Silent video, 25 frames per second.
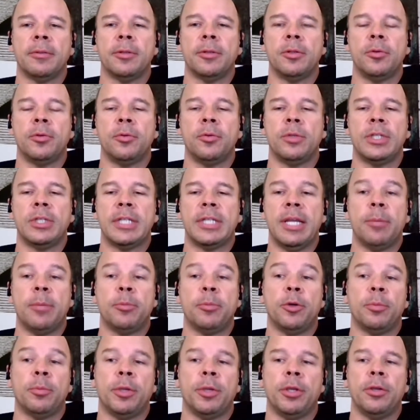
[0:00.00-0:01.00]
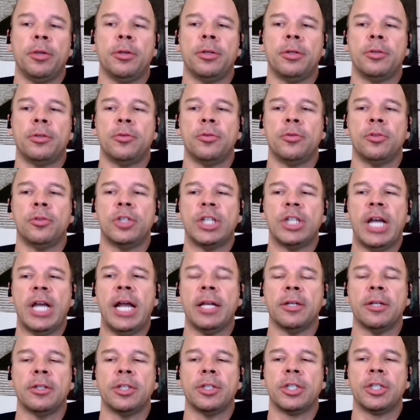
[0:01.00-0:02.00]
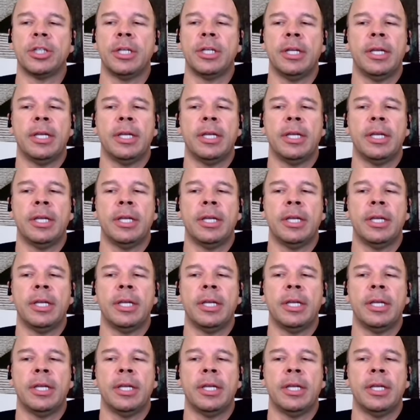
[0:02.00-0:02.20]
to step up here to the challenge,